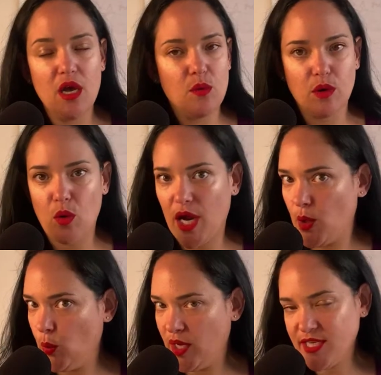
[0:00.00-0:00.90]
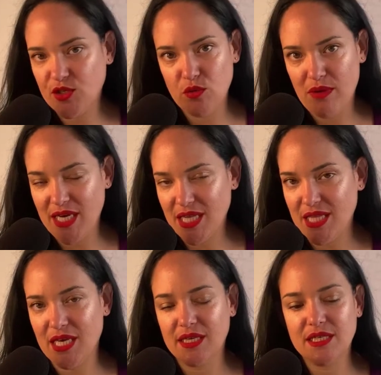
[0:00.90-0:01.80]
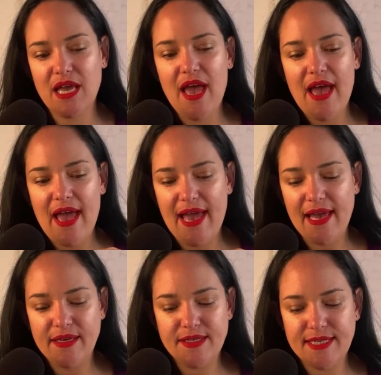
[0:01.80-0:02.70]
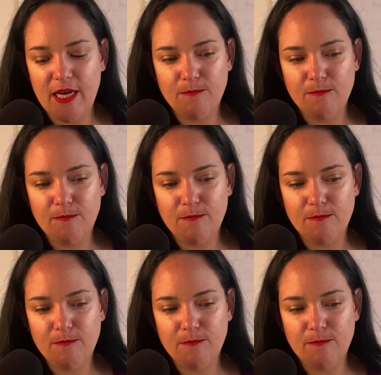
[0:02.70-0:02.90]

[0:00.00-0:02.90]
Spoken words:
require way too many things, and